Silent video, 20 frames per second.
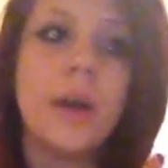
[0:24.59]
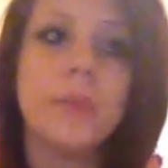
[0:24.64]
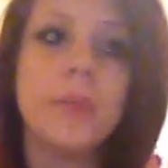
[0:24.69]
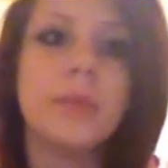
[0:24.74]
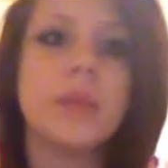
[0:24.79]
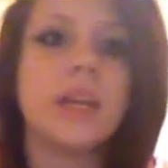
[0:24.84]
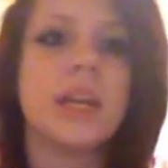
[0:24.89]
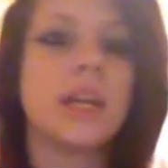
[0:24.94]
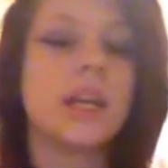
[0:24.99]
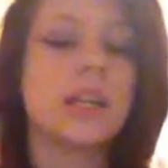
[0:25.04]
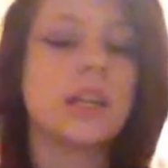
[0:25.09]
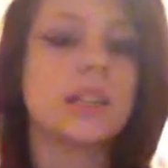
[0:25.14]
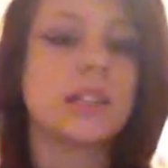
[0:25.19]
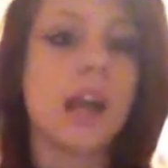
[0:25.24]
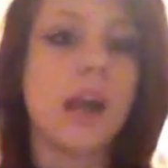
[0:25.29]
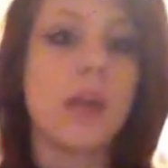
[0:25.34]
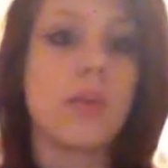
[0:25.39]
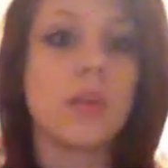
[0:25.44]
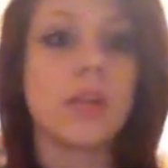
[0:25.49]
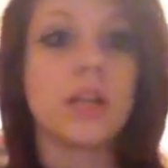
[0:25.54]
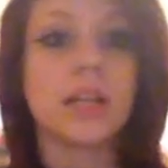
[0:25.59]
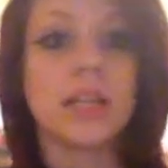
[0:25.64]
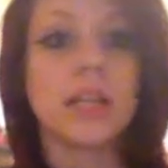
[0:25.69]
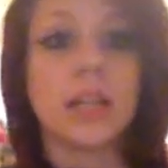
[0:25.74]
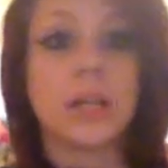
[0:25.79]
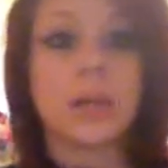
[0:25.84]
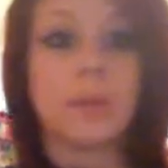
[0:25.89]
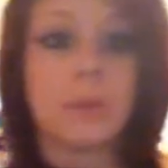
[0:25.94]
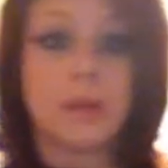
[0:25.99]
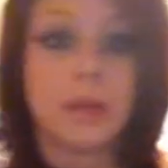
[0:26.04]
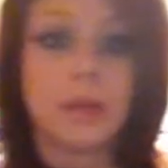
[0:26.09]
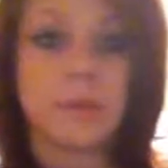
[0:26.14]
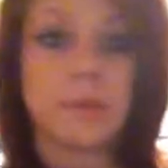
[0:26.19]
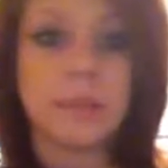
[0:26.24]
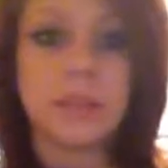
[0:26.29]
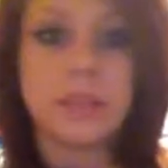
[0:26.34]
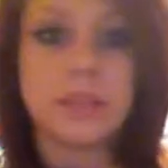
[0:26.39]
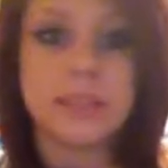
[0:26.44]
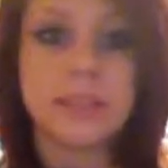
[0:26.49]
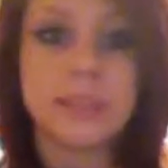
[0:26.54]
because I wanted to get a belly
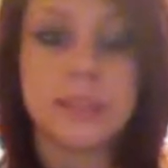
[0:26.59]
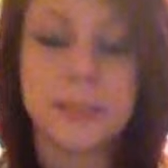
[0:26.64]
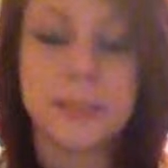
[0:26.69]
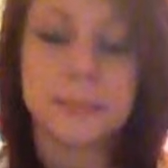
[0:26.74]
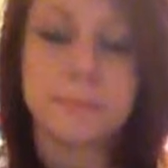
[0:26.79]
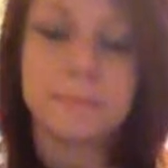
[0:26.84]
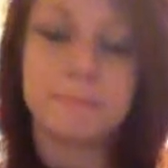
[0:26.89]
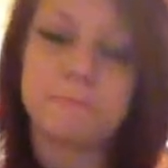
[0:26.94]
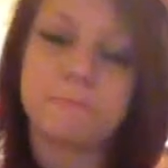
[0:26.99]
piercing